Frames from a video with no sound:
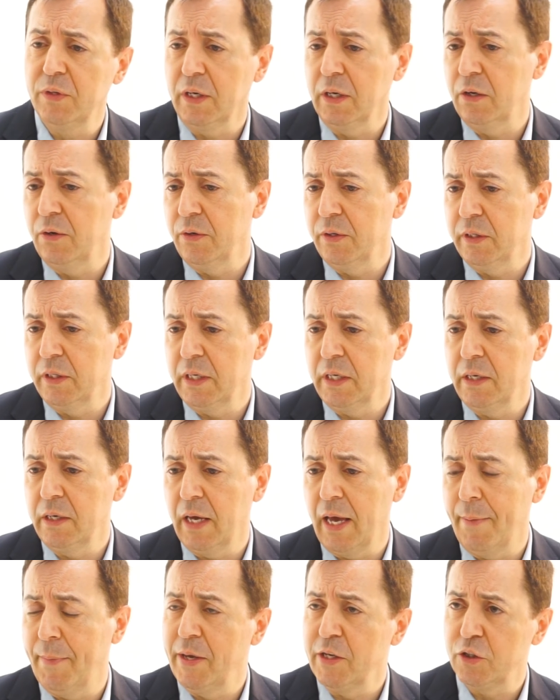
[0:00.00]
including the
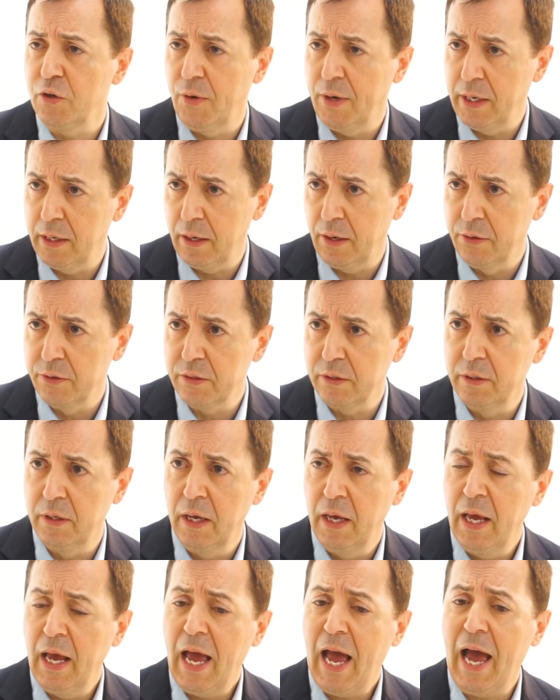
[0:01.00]
MHRA in London
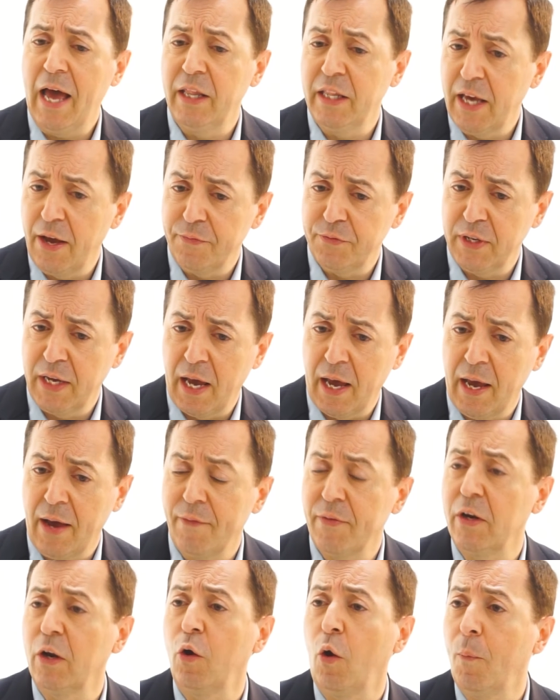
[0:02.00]
and the FDA, have
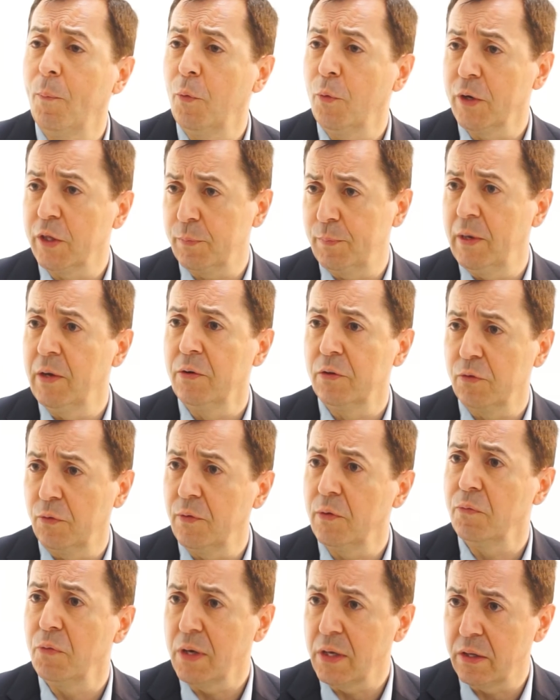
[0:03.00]
had a lot more experience of
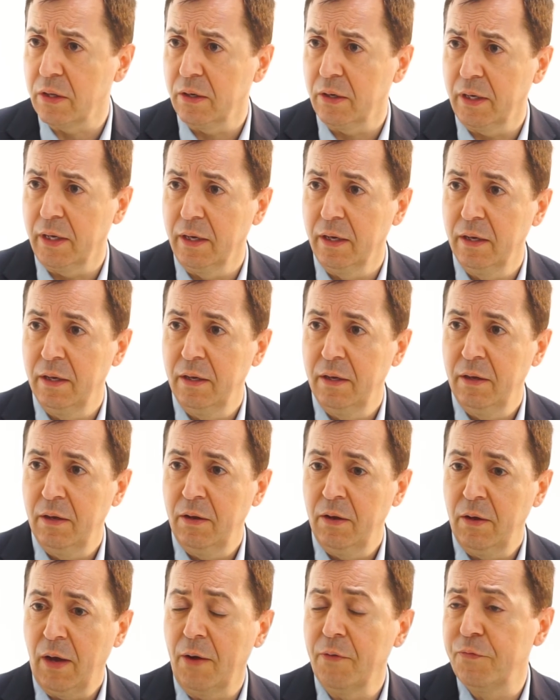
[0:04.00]
it recently,
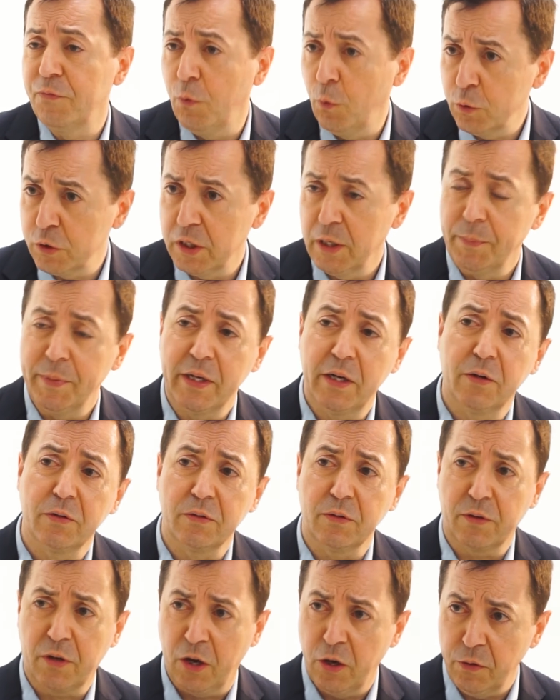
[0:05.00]
unfortunately
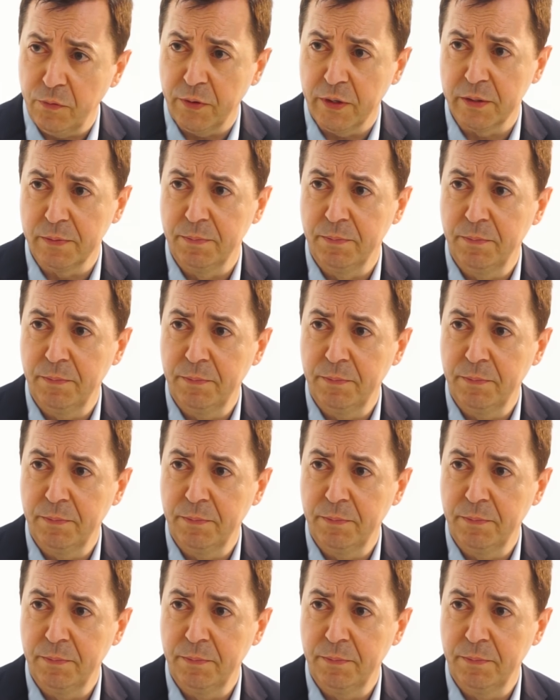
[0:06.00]
because of COVID.